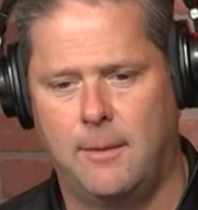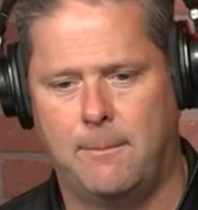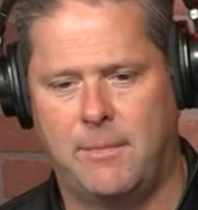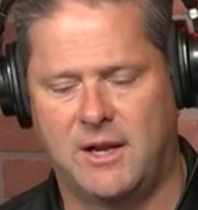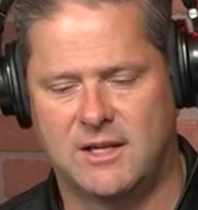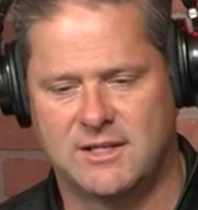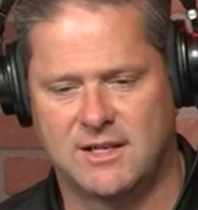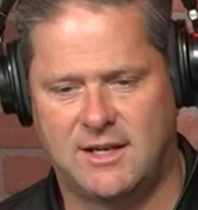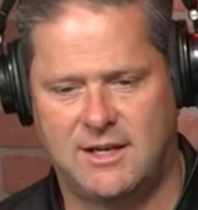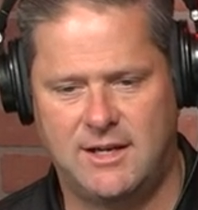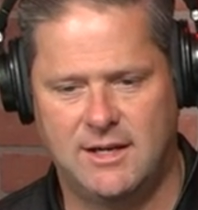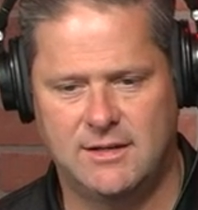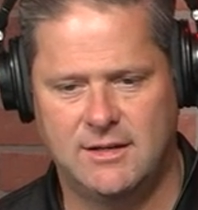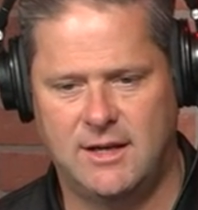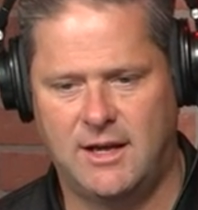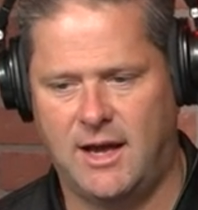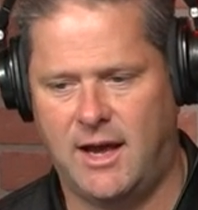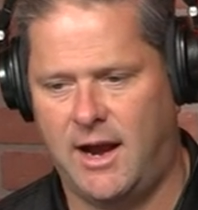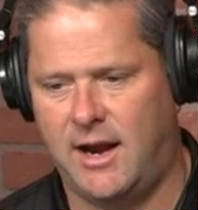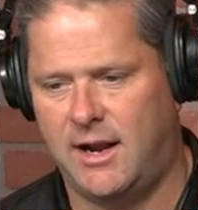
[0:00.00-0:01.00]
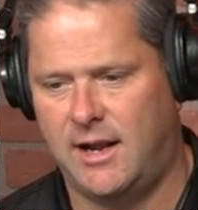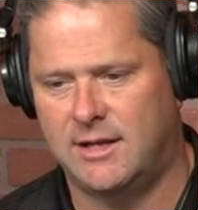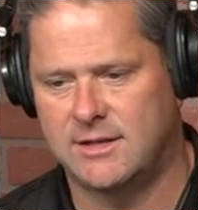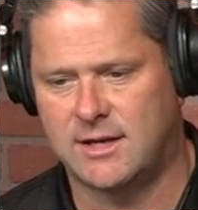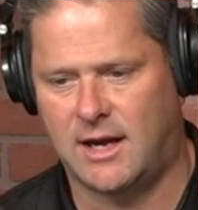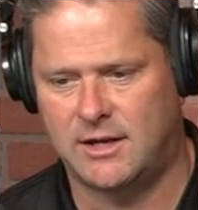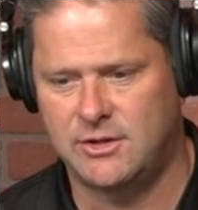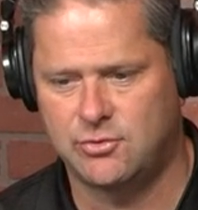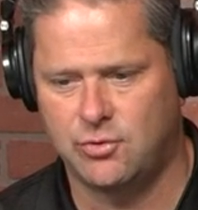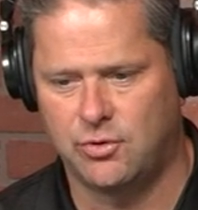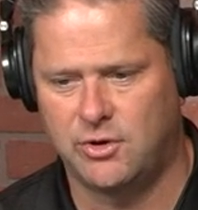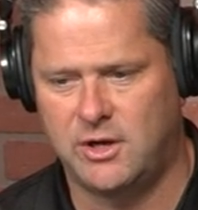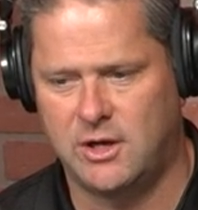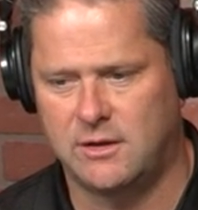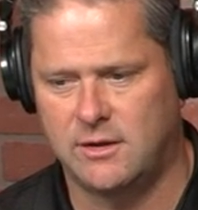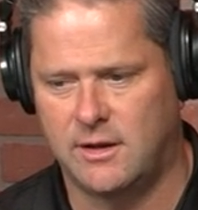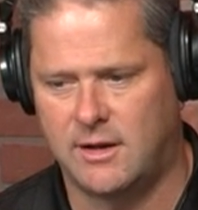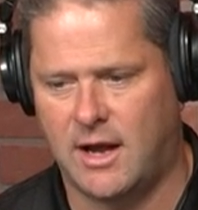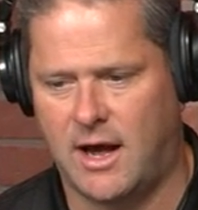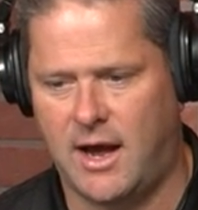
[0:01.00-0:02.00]
But as a kid in the 80s, high school kid
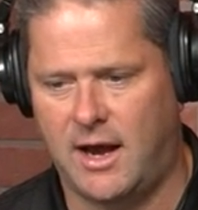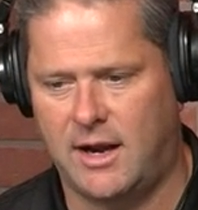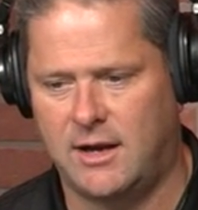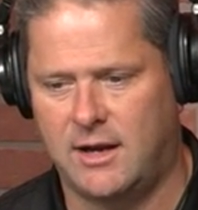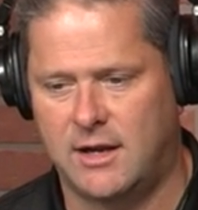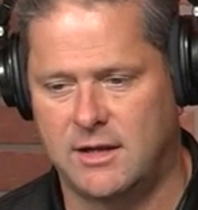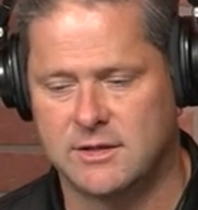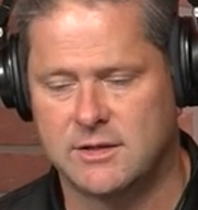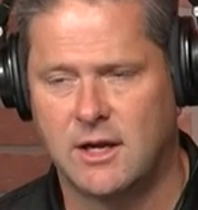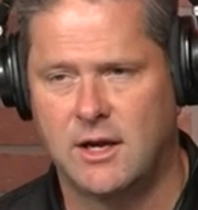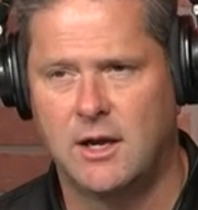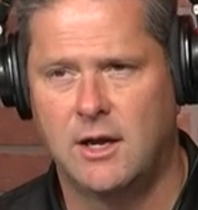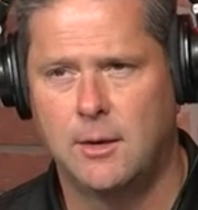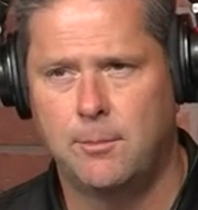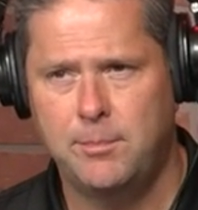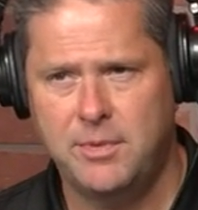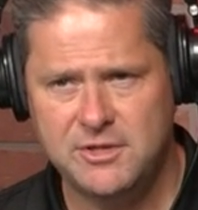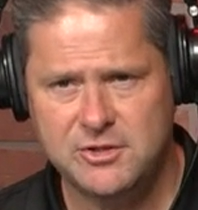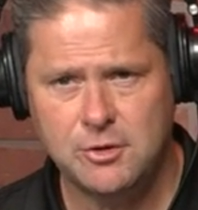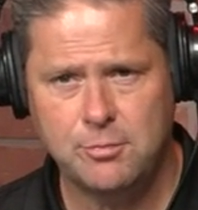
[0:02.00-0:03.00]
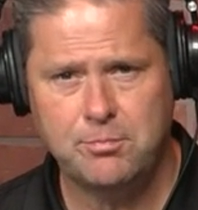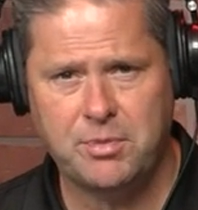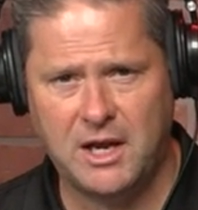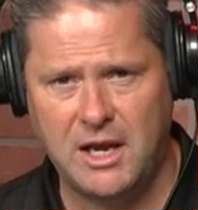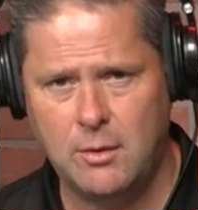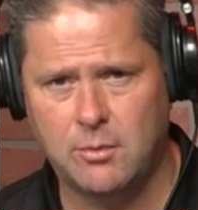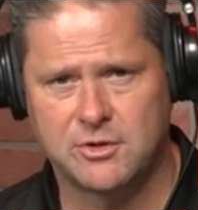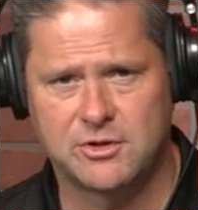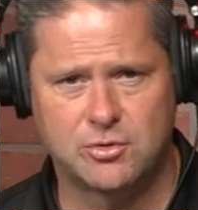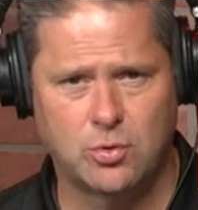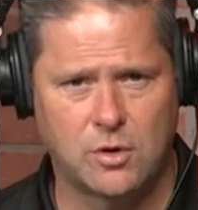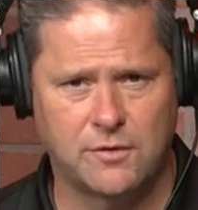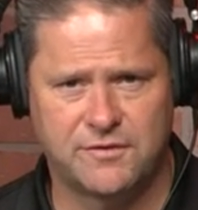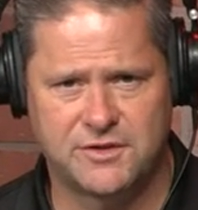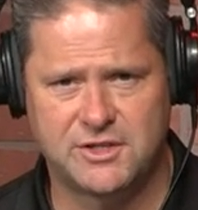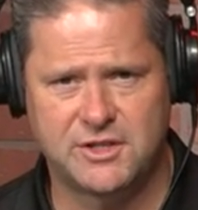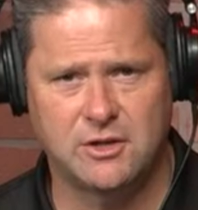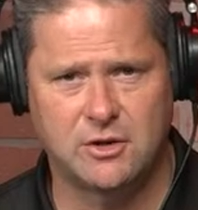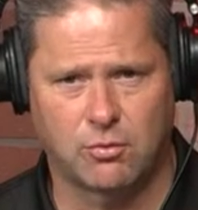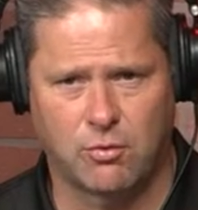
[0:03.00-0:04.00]
in the 90s, Pistol Pete was sort of
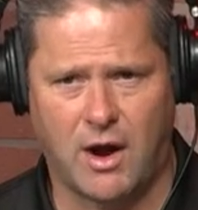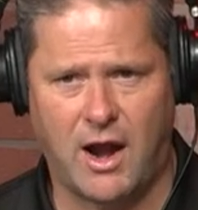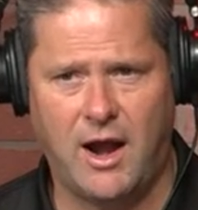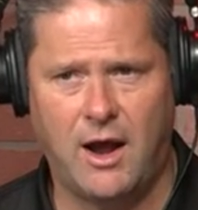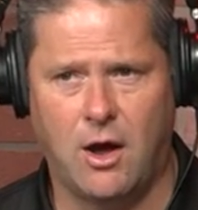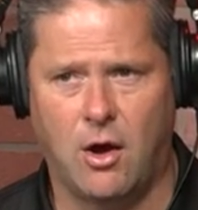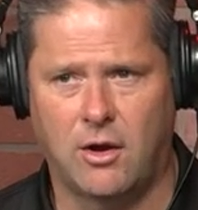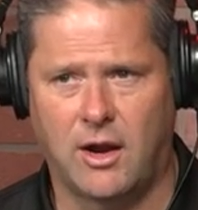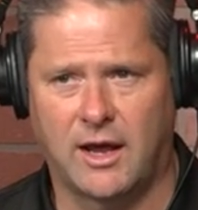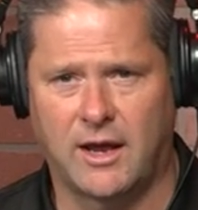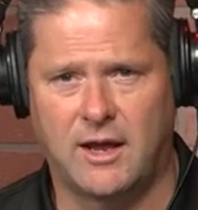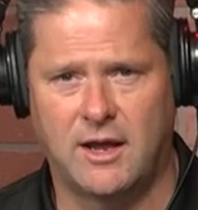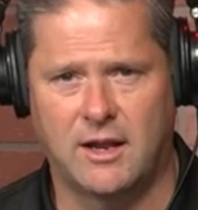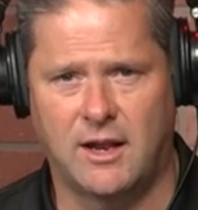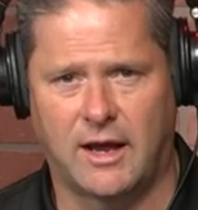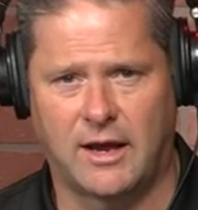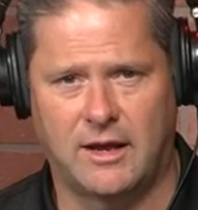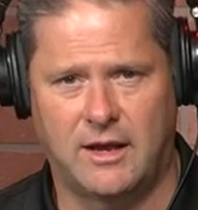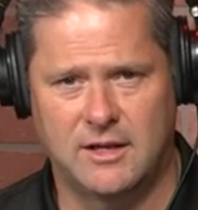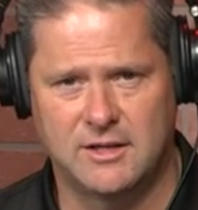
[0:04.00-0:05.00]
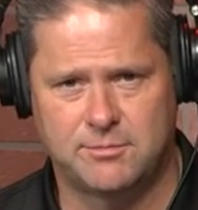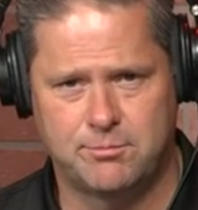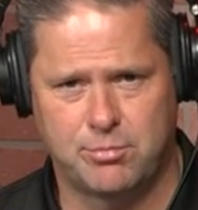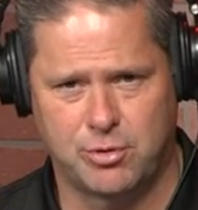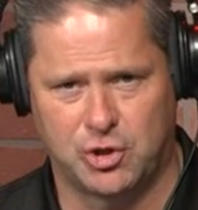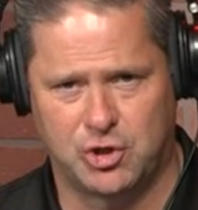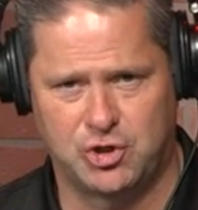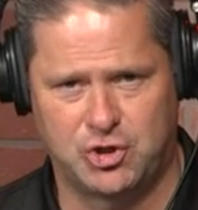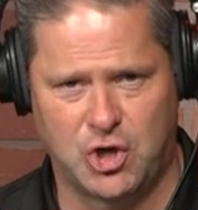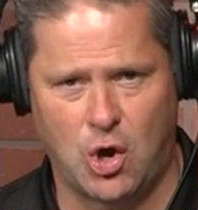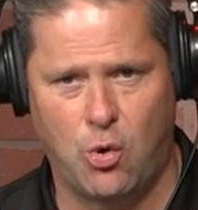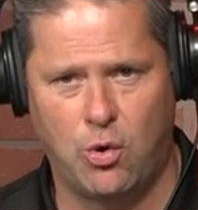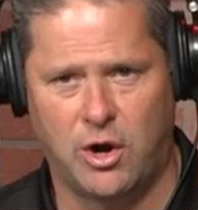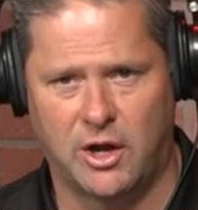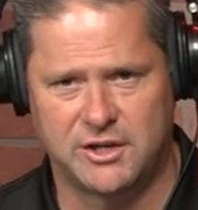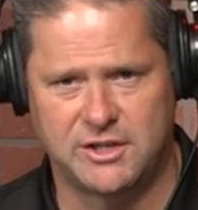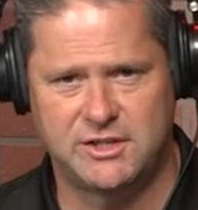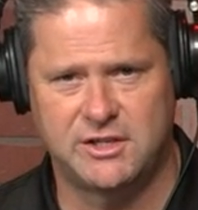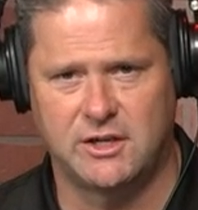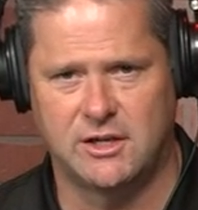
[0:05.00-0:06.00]
still around. Like his
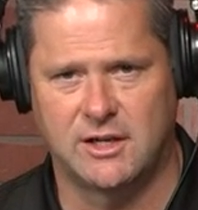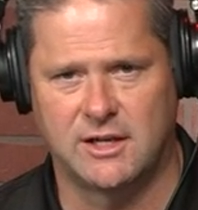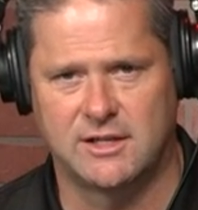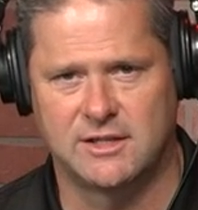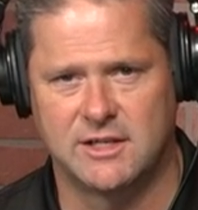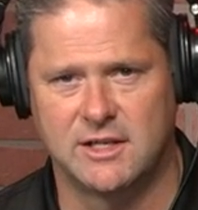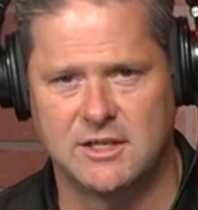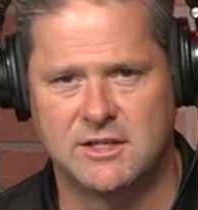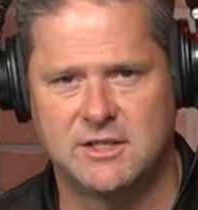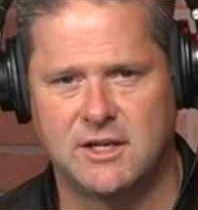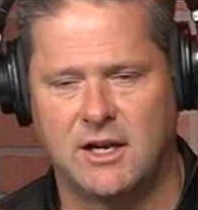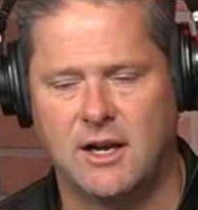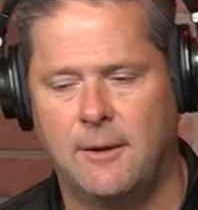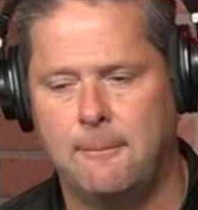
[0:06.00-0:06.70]
persona still existed.